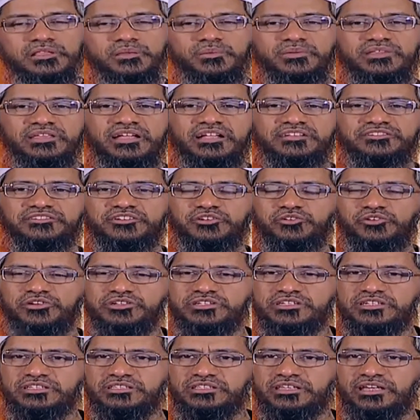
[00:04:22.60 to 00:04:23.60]
It was the
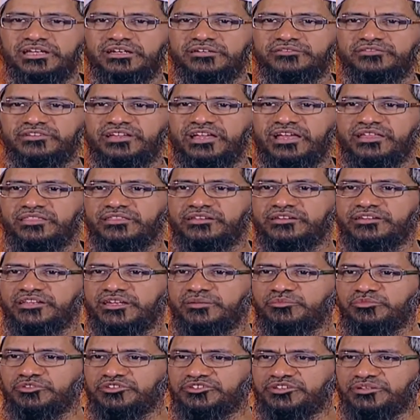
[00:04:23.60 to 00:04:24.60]
question that we as
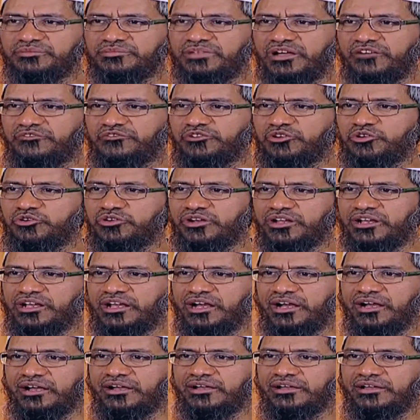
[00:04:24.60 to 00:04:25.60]
Indian Muslims, after
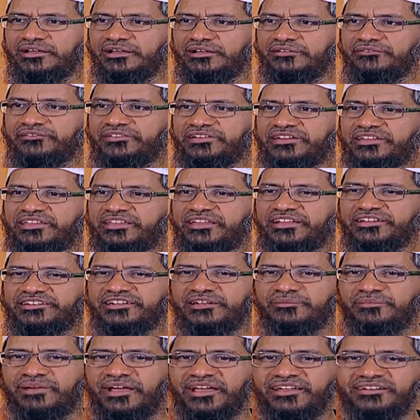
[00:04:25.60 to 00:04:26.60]
nikah, we
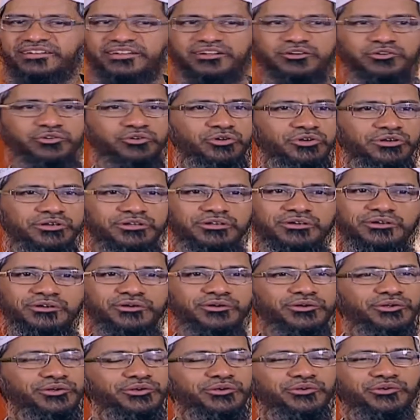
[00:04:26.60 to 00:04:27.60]
register marriage in court.
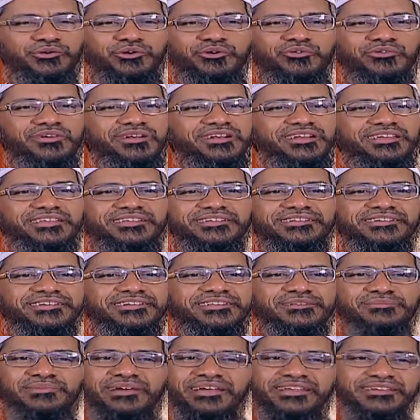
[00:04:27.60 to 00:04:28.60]
No one
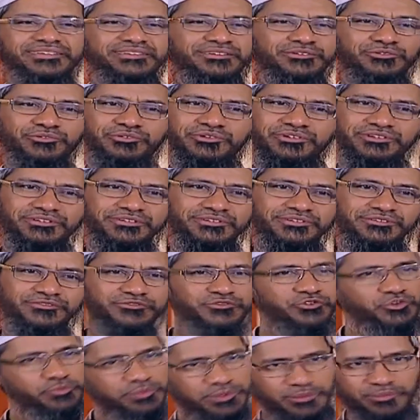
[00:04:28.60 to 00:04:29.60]
registered the marriage in court.
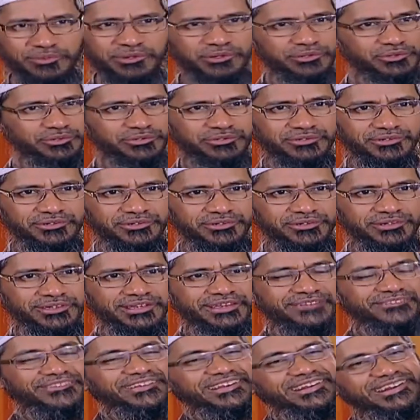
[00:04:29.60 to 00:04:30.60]
Few people do.
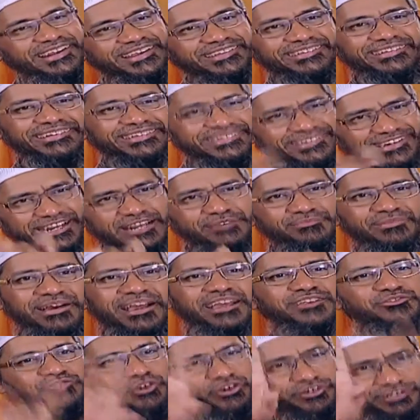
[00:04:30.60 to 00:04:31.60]
We register a
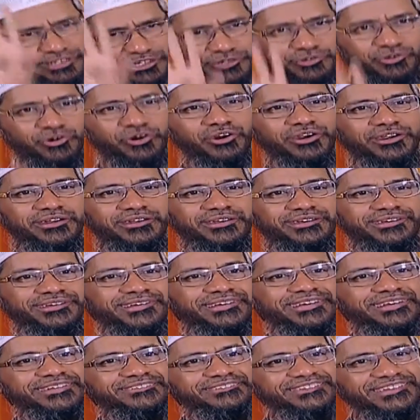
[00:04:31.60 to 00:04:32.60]
marriage not in court.
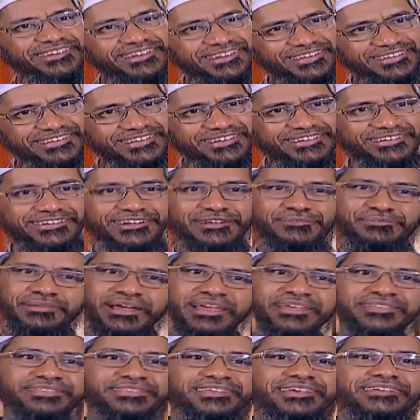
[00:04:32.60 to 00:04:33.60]
We register a
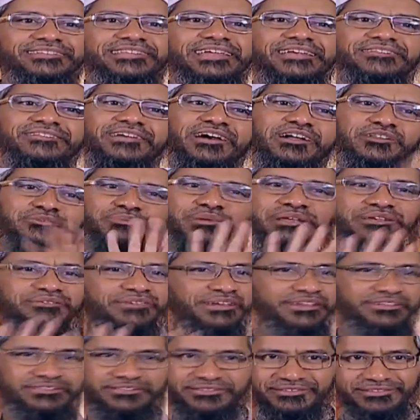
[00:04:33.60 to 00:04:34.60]
marriage saying that we are husband and
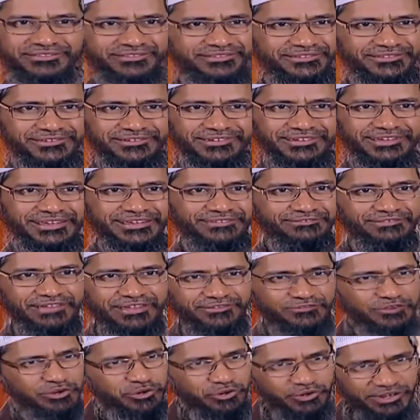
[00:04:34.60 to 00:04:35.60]
wife.
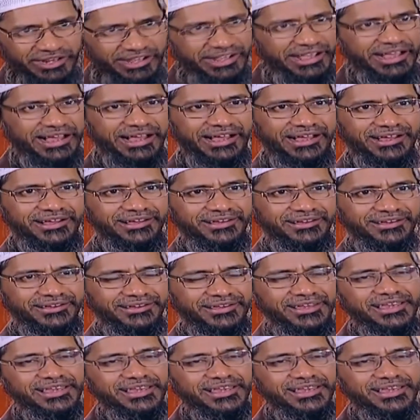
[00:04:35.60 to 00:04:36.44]
When we do nikah,